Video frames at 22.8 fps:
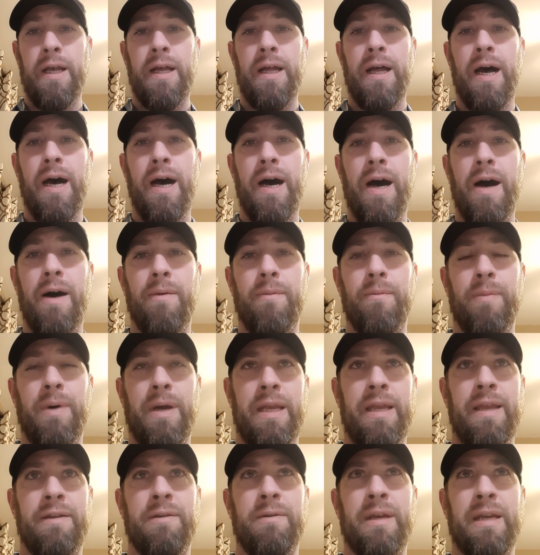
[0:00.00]
But
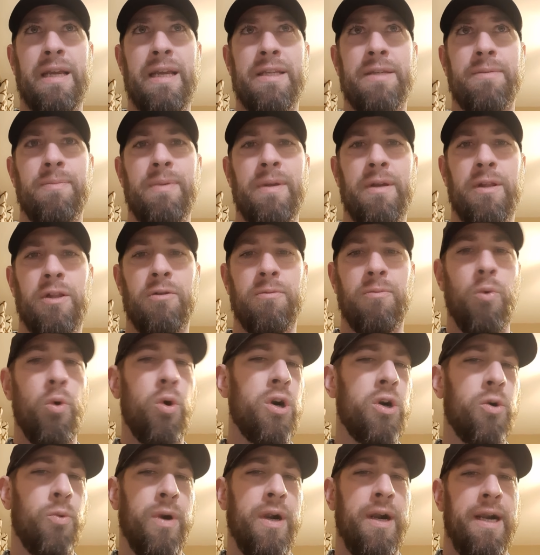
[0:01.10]
you have to, I guess, be a little
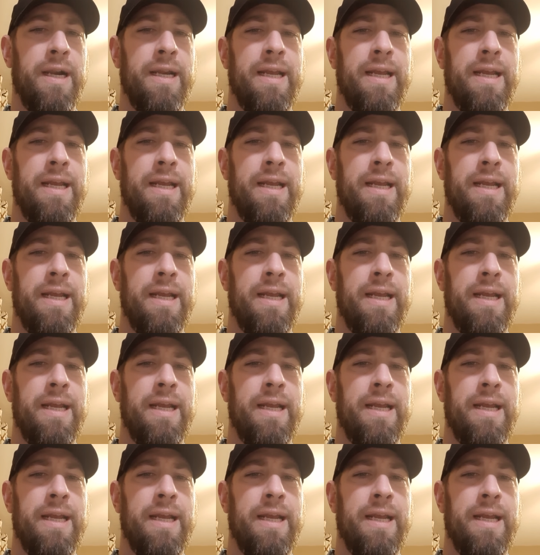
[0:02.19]
more aware,